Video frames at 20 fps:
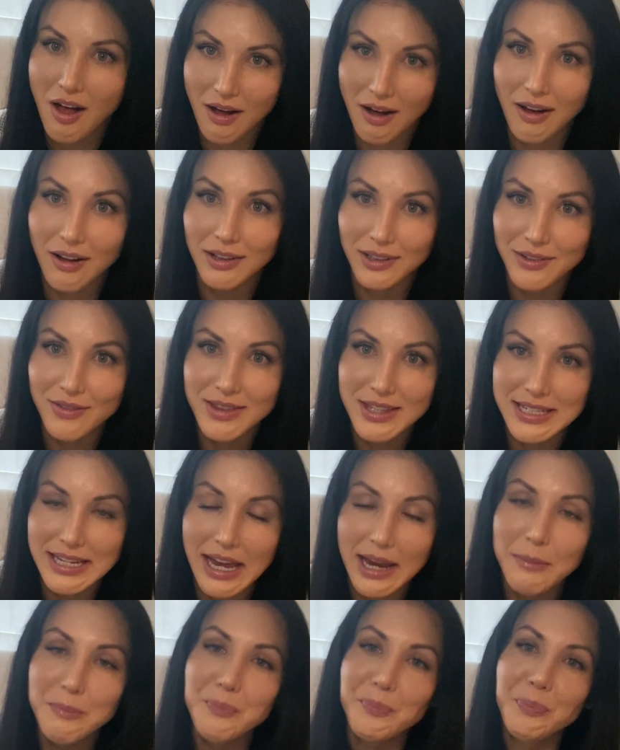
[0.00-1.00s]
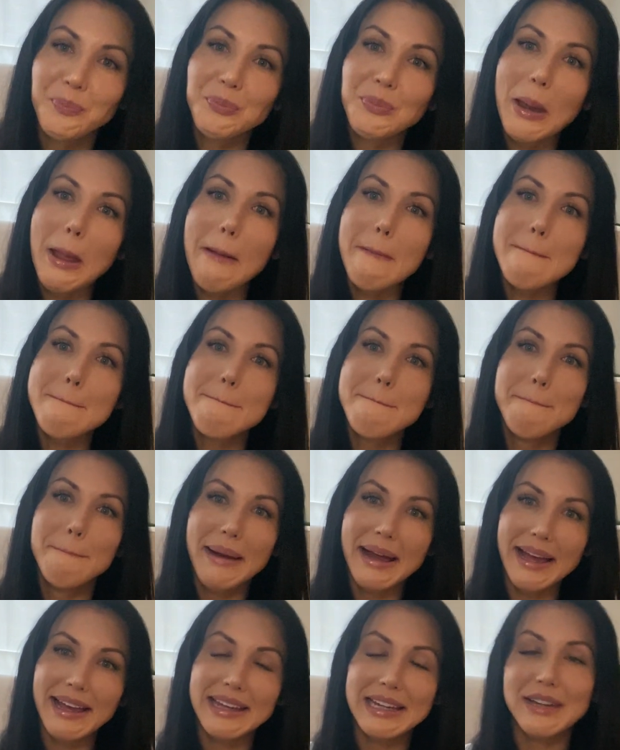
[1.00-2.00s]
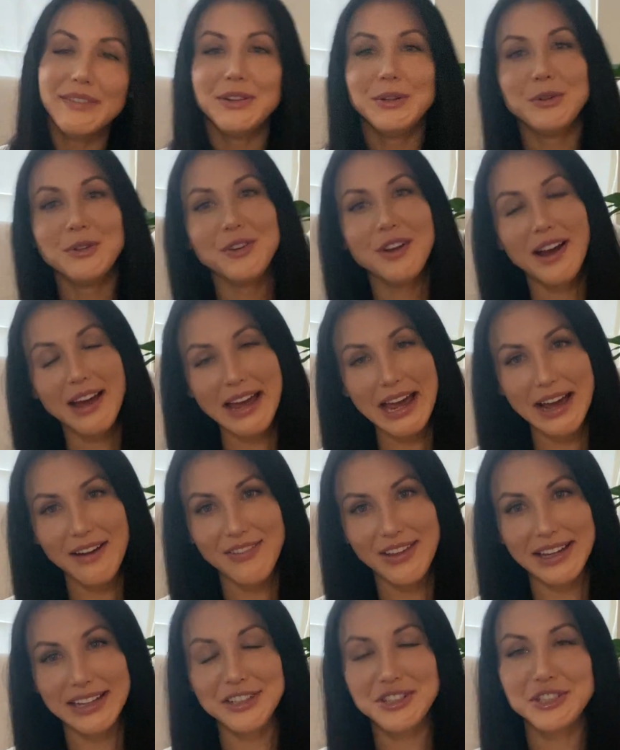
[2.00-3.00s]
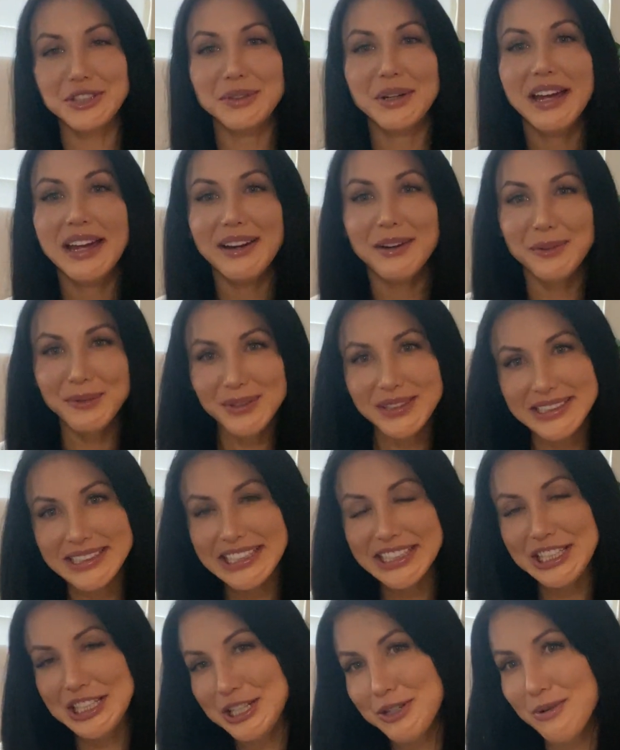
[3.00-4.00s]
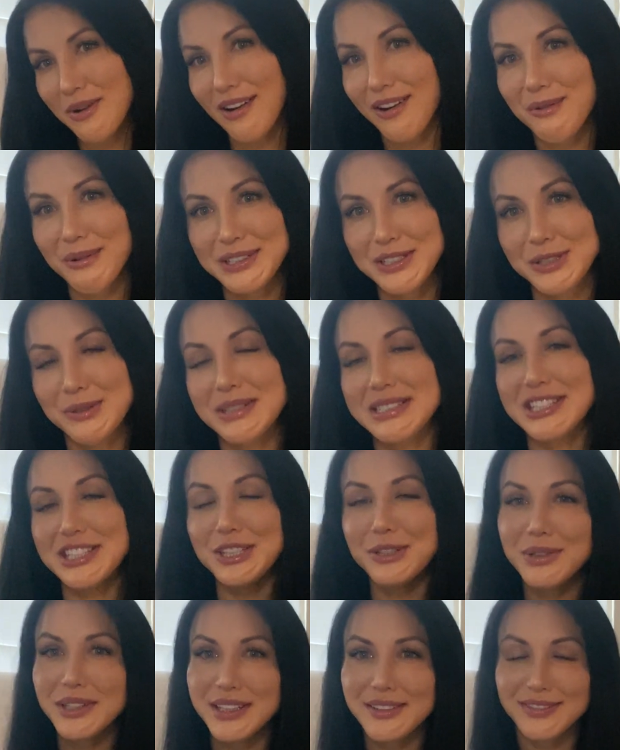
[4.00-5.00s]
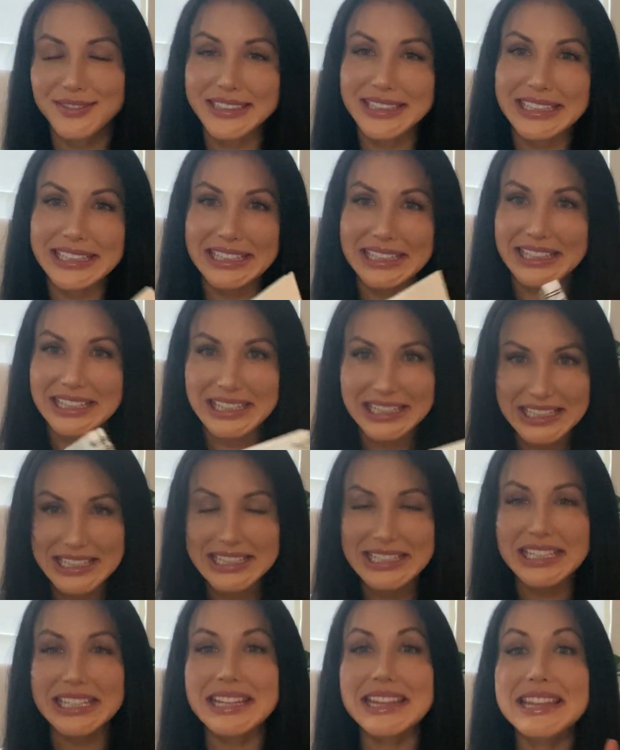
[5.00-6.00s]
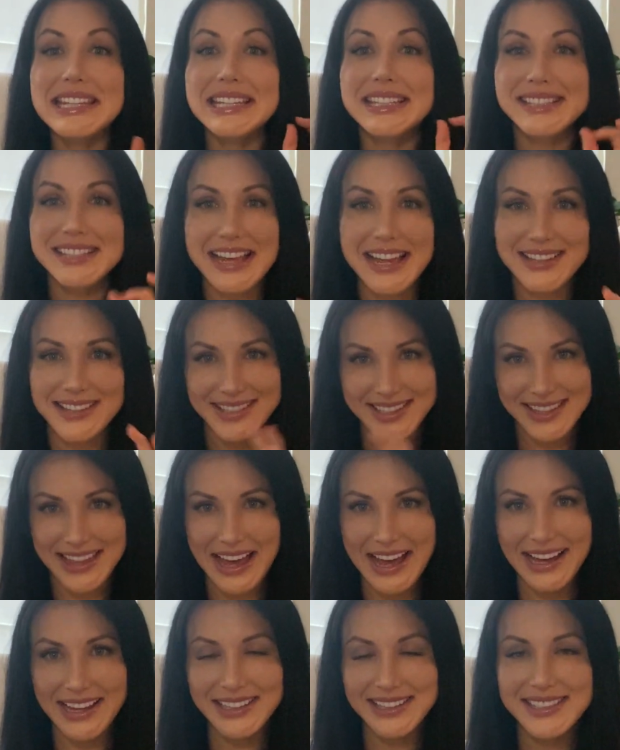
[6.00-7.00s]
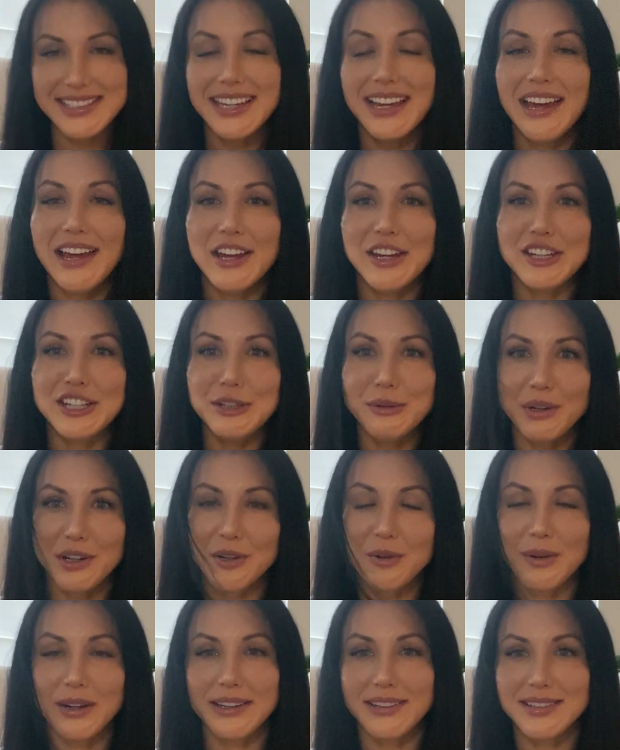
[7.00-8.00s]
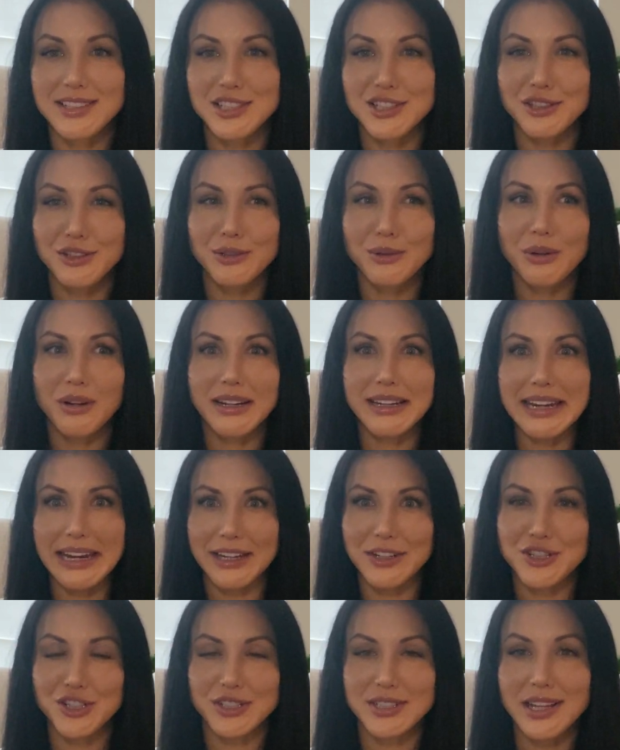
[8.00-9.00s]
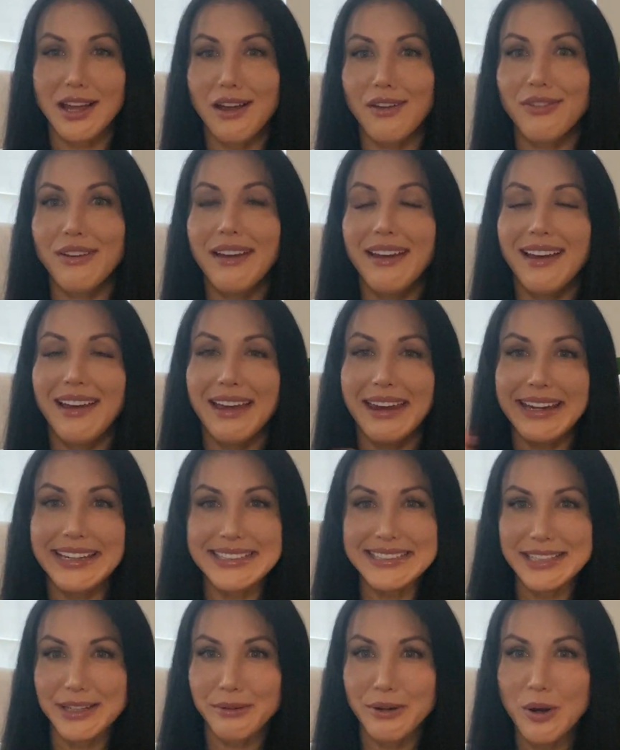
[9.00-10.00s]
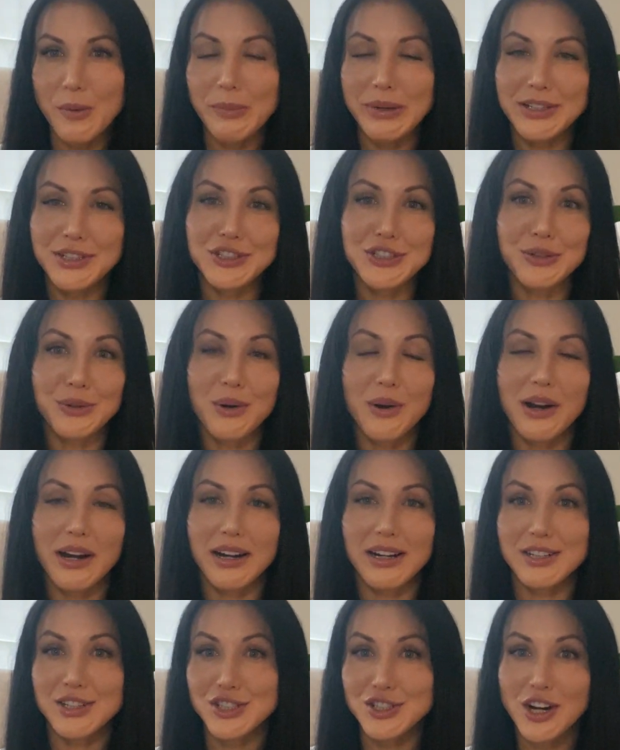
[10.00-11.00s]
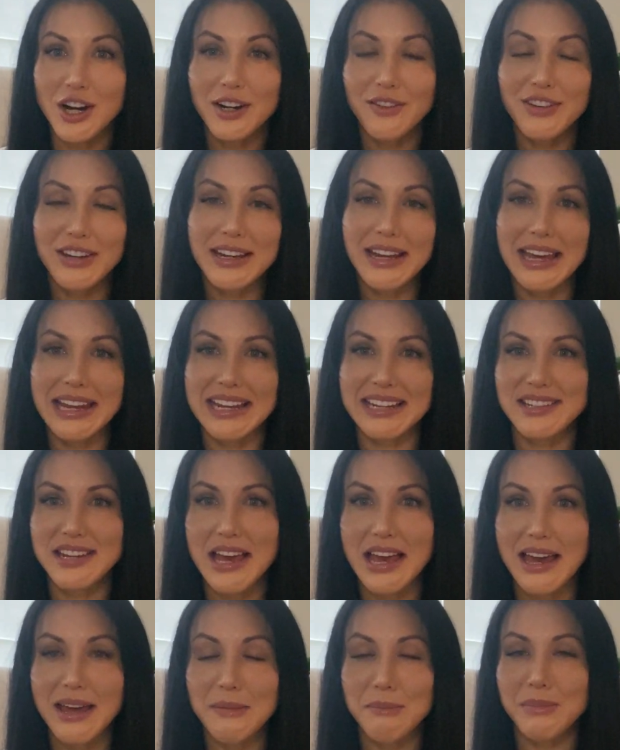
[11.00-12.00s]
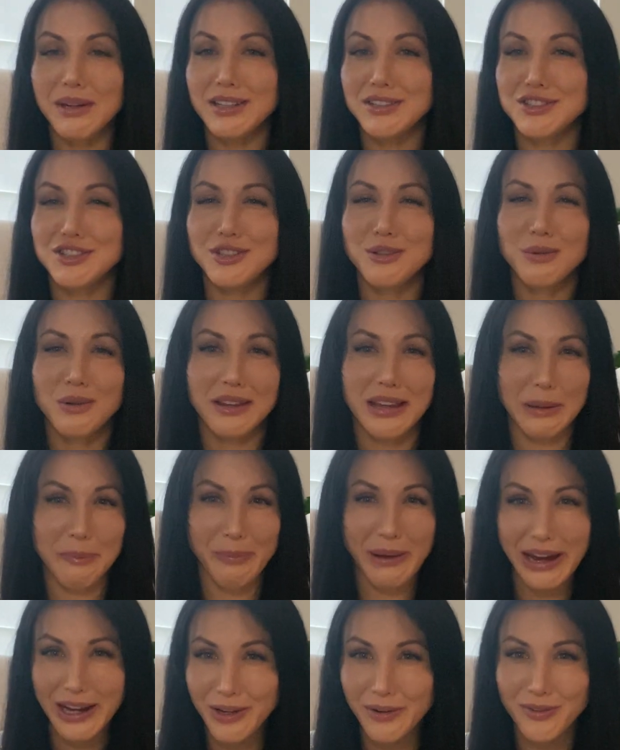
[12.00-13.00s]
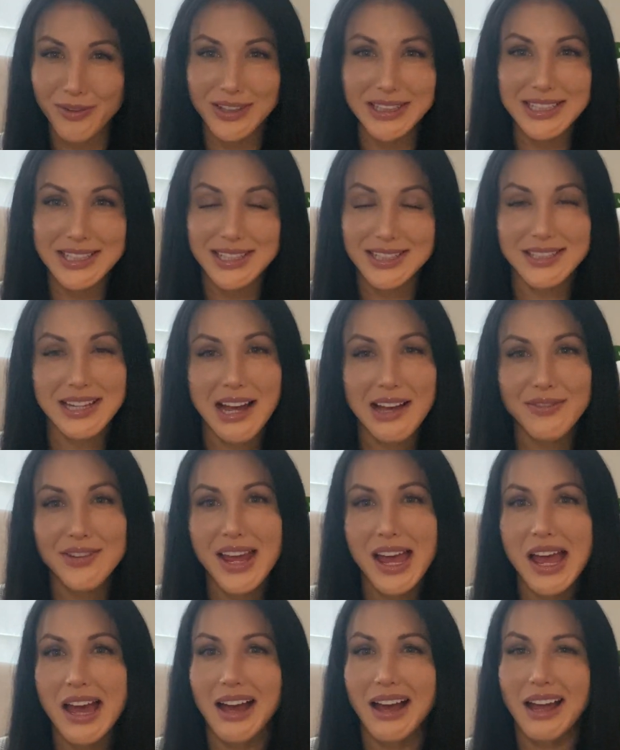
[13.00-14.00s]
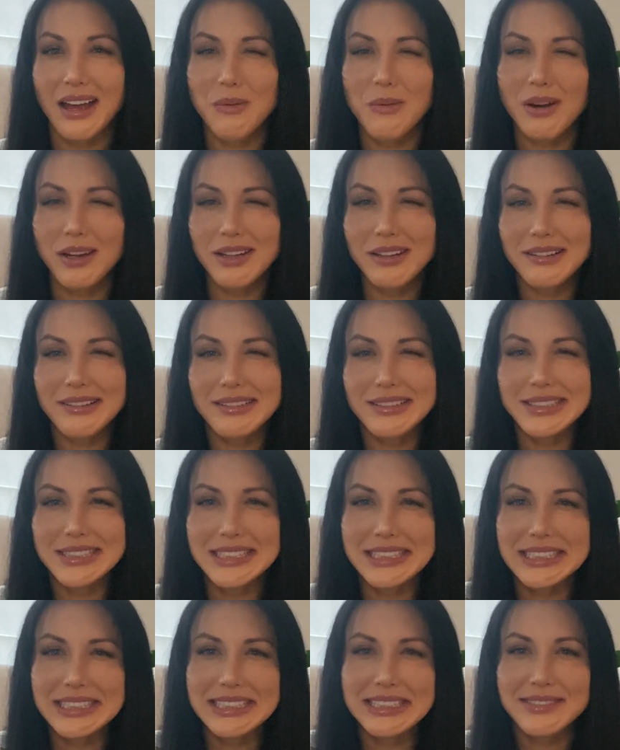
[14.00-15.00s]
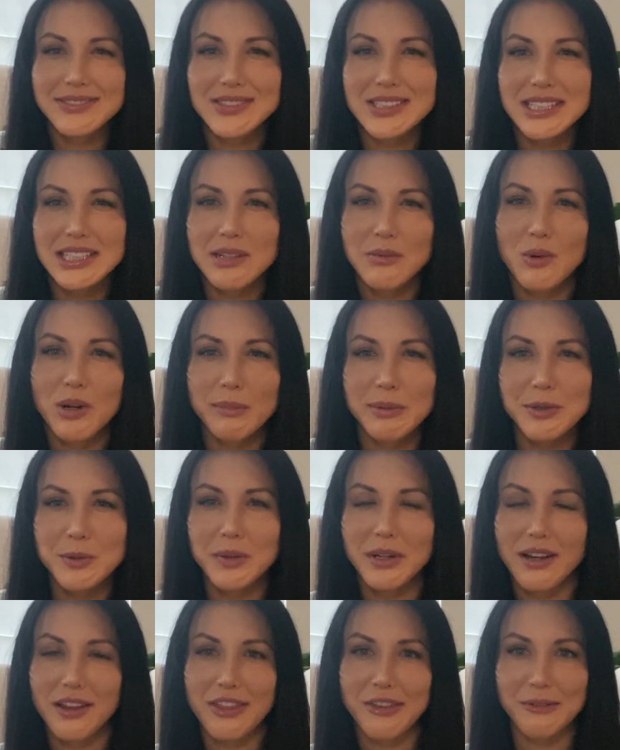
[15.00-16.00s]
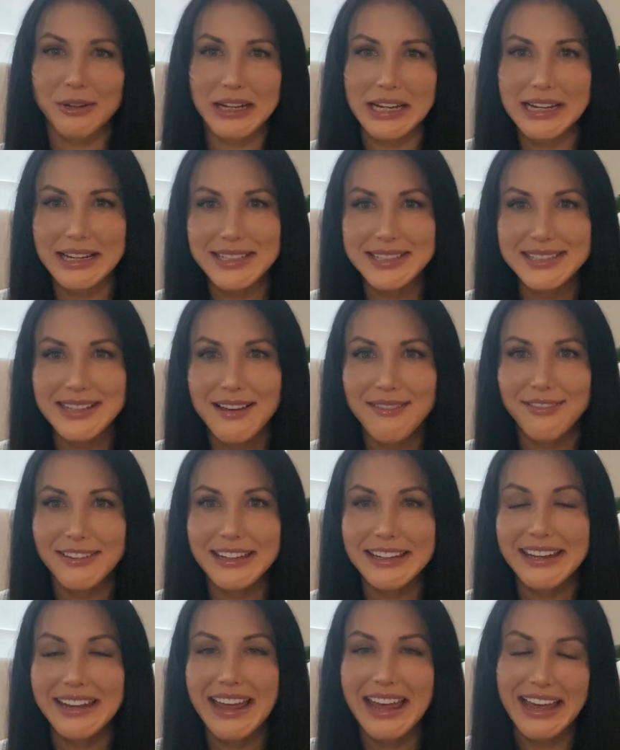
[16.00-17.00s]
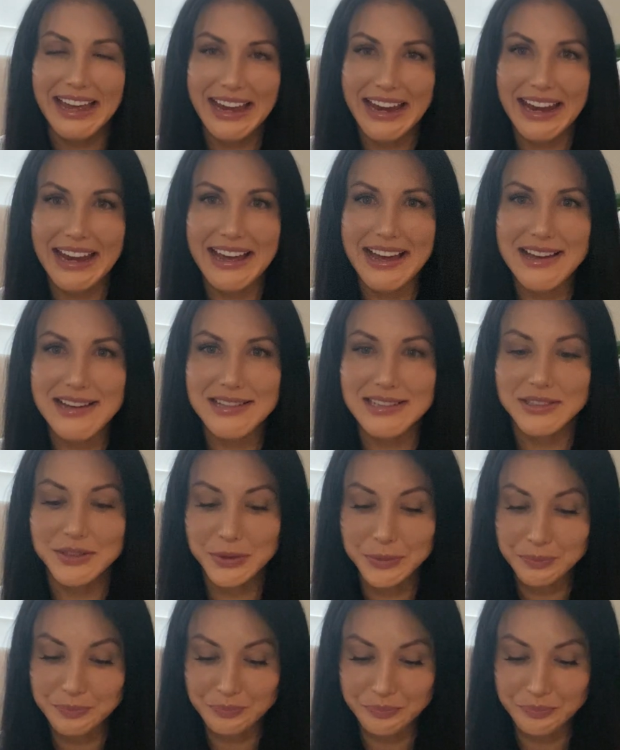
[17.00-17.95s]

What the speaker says: all of the time. But if you do not have that issue, really you are going to intuitively eat in the sense that you are going to gauge yourself. A 0 means you're starving and a 10 means you are like painfully stuffed. I want you to live somewhere between a 3 and a 7 and